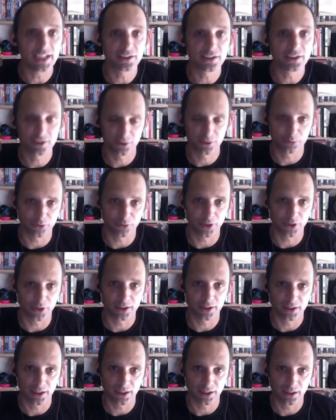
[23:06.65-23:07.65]

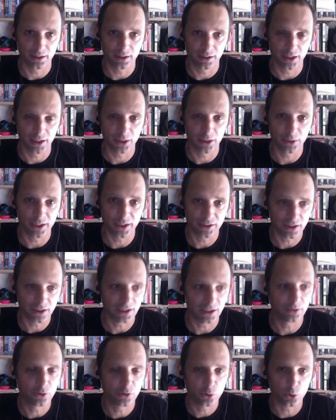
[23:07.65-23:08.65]
subverted, you know, it's
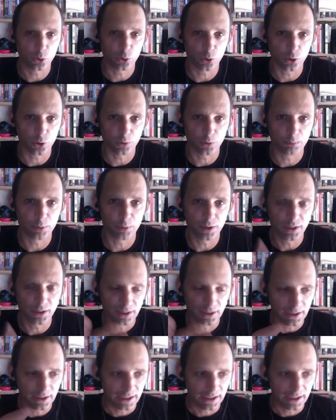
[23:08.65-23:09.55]
kind of taught, but